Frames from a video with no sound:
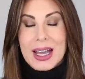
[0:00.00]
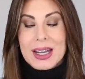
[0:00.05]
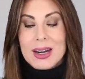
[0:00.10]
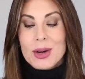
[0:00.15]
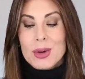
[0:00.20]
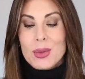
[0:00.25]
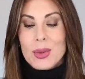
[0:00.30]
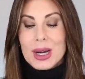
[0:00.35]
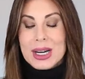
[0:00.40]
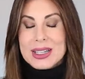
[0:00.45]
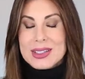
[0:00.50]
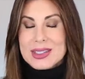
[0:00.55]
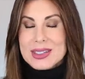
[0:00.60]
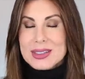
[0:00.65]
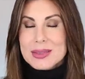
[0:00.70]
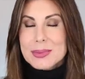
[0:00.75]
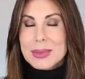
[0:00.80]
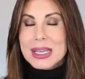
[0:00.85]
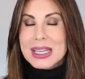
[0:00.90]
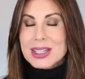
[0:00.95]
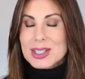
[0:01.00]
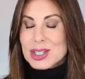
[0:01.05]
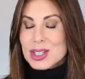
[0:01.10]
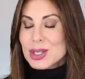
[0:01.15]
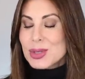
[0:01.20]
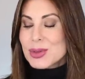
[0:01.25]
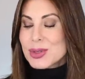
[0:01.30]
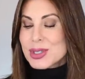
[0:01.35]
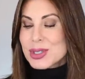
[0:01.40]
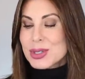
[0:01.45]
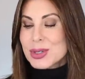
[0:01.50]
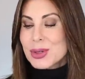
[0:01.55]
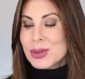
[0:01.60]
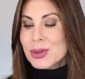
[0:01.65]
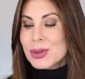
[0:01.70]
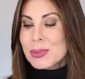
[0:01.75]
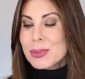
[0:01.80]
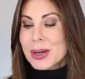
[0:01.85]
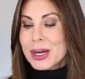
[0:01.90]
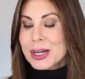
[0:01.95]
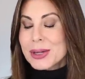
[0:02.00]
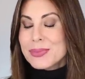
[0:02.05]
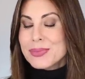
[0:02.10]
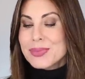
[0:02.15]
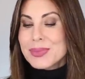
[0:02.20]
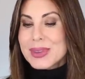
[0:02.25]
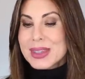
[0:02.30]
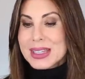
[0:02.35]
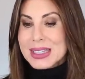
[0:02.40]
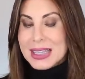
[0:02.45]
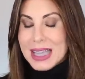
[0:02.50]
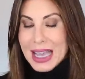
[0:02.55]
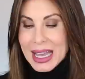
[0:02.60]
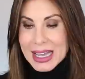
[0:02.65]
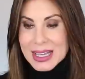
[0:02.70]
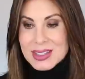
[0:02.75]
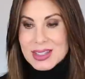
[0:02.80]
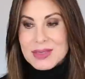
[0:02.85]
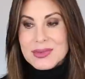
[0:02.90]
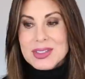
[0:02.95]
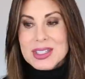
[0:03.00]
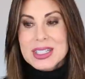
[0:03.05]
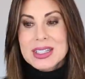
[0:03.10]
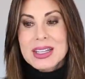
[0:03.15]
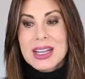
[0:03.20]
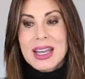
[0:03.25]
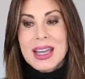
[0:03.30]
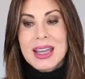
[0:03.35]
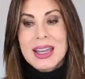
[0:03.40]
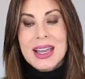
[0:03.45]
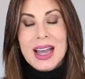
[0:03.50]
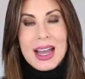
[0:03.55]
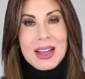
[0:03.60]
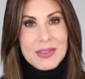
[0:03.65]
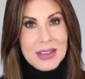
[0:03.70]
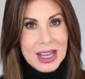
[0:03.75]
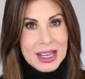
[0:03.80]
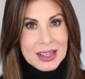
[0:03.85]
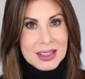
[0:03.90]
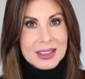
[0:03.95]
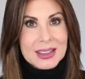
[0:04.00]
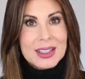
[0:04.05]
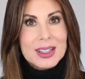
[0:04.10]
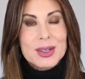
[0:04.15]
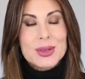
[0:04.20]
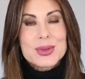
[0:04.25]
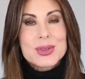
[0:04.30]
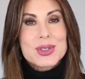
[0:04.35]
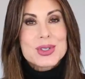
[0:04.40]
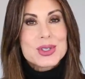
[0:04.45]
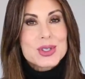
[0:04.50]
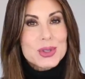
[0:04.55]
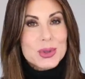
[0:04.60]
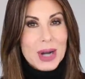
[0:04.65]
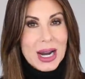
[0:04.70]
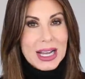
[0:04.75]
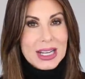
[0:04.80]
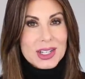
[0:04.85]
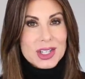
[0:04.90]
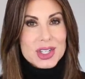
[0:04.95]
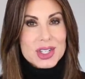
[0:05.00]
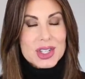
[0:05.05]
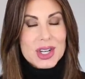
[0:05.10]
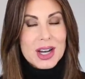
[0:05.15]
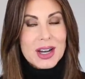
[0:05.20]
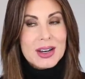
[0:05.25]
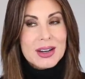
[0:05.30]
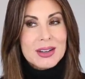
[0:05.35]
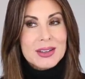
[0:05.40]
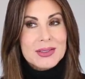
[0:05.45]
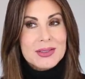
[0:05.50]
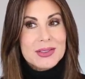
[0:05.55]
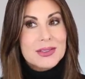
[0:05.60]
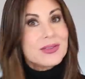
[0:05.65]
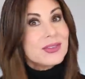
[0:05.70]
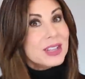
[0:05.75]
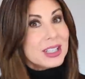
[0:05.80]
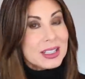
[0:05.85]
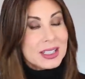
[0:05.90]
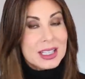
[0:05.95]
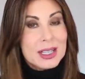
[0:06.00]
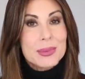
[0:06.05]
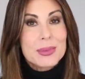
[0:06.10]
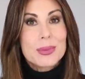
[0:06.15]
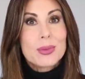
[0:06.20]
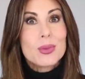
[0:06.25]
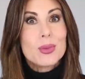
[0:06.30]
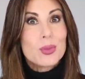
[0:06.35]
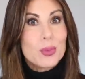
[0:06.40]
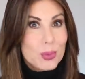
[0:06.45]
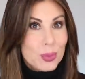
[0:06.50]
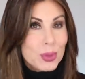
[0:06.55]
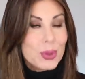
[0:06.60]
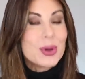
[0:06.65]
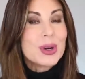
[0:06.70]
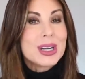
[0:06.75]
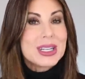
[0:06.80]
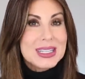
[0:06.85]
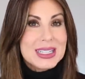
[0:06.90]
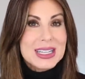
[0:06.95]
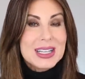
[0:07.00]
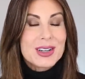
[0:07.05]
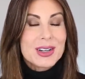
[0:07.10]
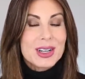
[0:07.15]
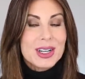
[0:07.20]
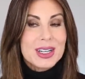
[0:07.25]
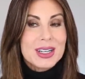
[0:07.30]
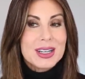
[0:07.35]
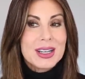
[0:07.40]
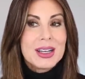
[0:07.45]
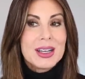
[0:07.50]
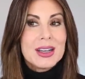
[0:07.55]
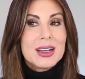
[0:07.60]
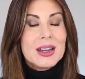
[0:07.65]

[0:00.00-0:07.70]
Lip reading: I don't want to speak too soon, but as of today, I've had a little stretch of feeling pretty good.